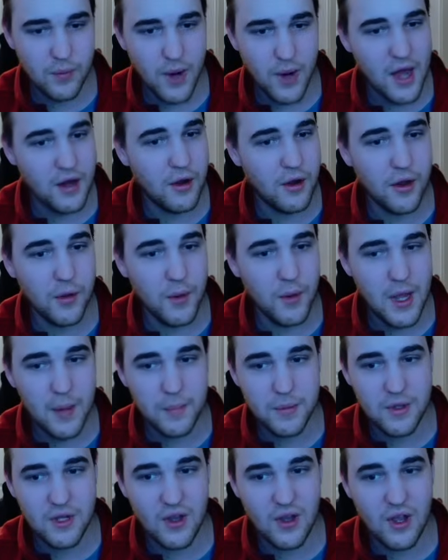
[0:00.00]
ran all the way
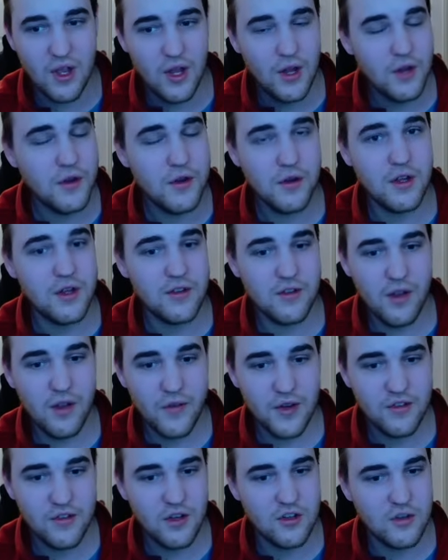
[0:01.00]
up to
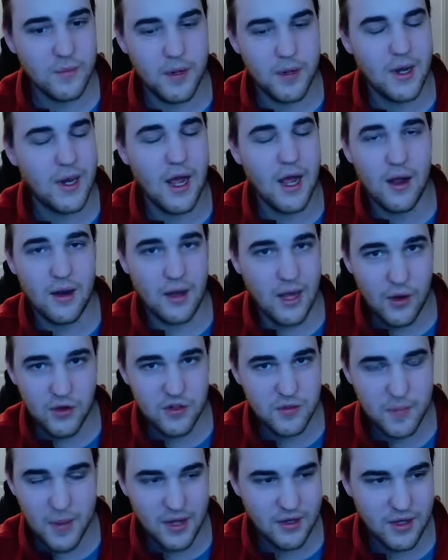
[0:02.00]
37 cents, but now
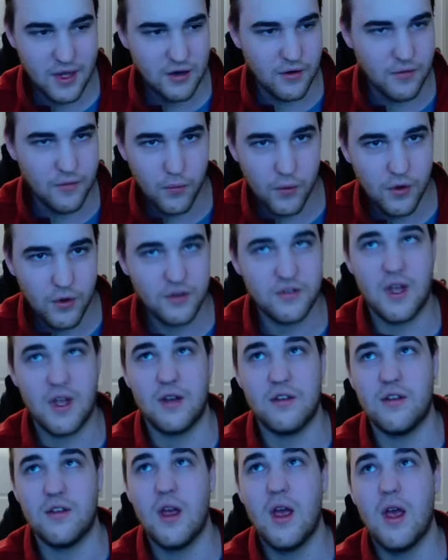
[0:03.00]
it's back down to 4
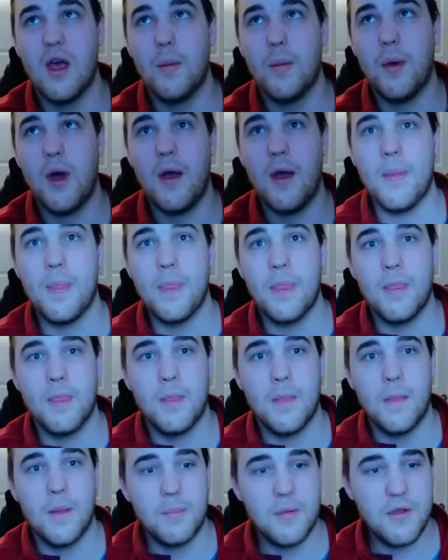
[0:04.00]
cents. But
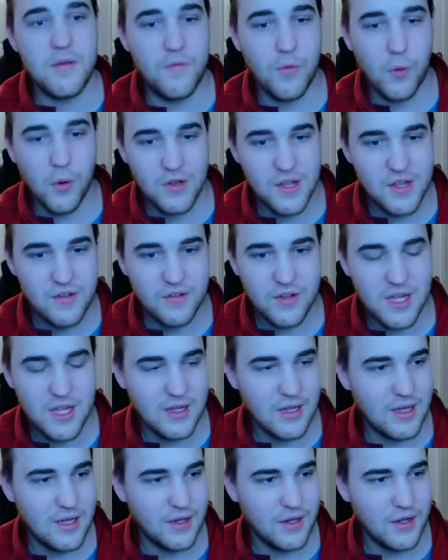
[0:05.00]
before these
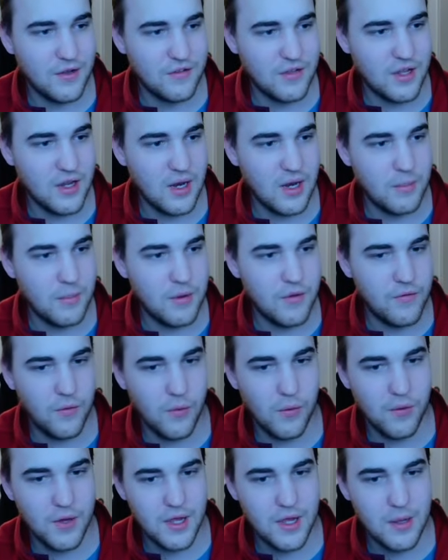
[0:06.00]
get delisted and
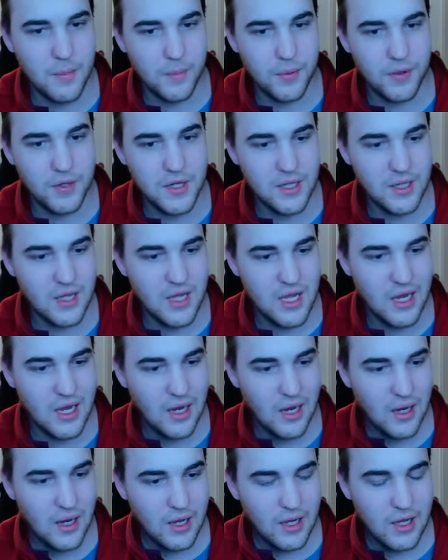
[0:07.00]
before they completely
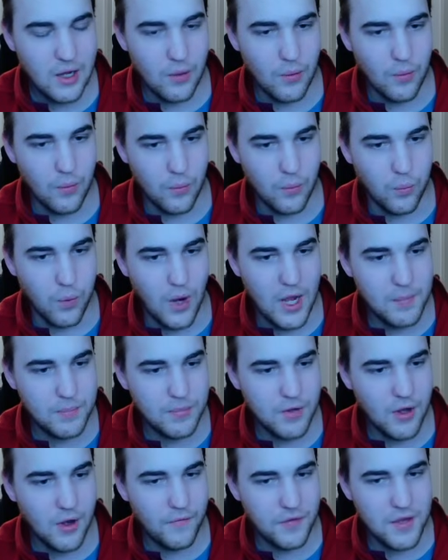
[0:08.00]
get
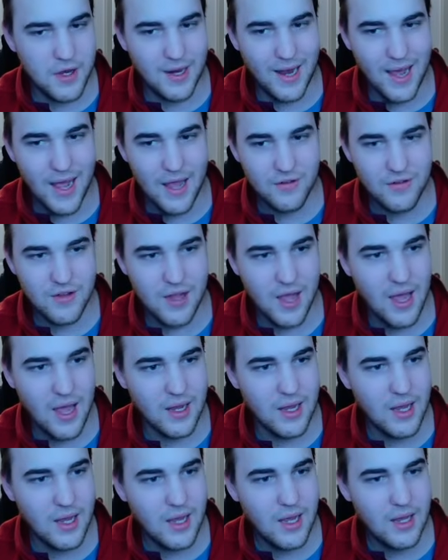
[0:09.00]
wiped off the
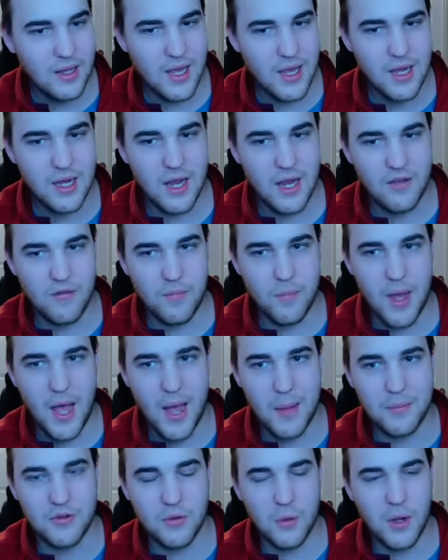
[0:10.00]
NASDAQ, they can have
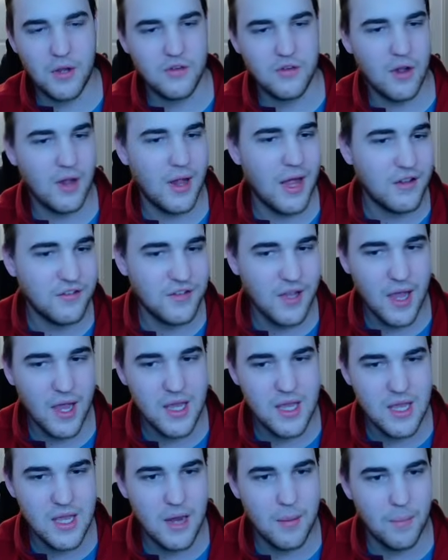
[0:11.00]
pops. So I saw
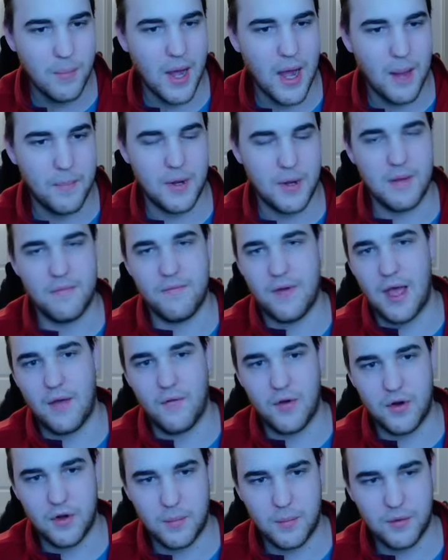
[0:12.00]
SIEN popping up
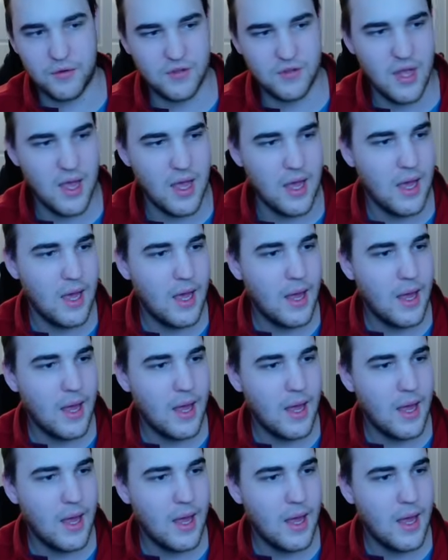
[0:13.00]
500%.